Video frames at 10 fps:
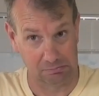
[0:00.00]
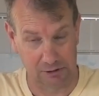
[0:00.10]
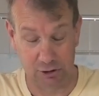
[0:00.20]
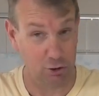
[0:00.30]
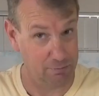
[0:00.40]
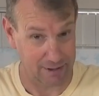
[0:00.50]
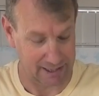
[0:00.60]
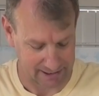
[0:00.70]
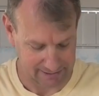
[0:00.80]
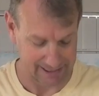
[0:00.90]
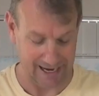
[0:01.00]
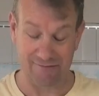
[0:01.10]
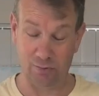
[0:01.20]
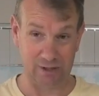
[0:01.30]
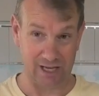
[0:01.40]
shouldn't be,
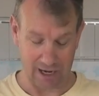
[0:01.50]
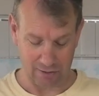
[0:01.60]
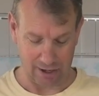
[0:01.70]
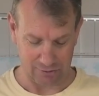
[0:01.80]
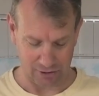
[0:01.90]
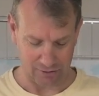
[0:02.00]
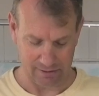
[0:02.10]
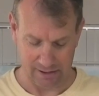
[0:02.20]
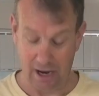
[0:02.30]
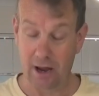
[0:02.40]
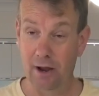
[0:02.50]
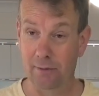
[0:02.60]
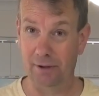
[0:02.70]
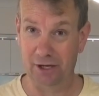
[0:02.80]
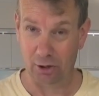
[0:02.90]
even with the locos on.
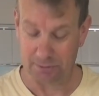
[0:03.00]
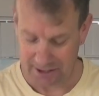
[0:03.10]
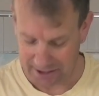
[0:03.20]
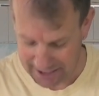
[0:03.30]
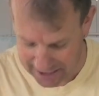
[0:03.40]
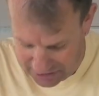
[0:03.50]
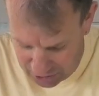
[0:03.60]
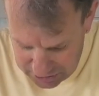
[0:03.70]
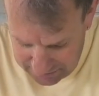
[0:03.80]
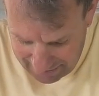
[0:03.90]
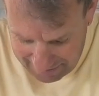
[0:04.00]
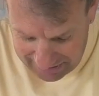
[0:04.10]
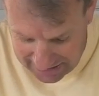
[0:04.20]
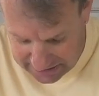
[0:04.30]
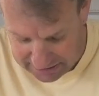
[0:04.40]
But the object of the exercise of
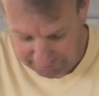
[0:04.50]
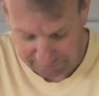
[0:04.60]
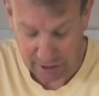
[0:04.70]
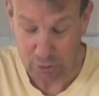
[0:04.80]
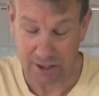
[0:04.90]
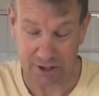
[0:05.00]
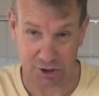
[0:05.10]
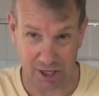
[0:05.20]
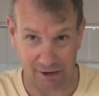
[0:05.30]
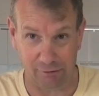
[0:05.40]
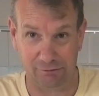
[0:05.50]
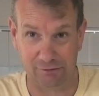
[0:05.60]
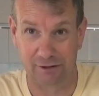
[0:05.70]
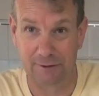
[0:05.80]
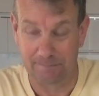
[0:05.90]
having this floating shelf
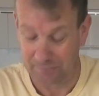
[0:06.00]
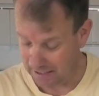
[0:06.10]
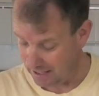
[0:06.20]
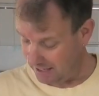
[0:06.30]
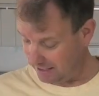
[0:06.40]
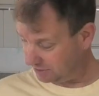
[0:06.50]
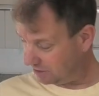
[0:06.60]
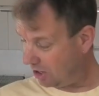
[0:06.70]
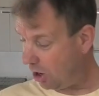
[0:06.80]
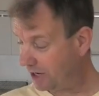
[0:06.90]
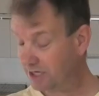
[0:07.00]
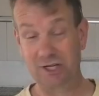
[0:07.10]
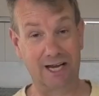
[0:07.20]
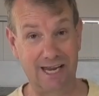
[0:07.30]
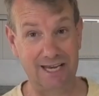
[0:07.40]
is so that I can
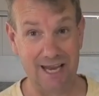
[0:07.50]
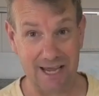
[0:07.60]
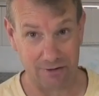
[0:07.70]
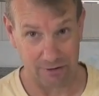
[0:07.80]
take it down.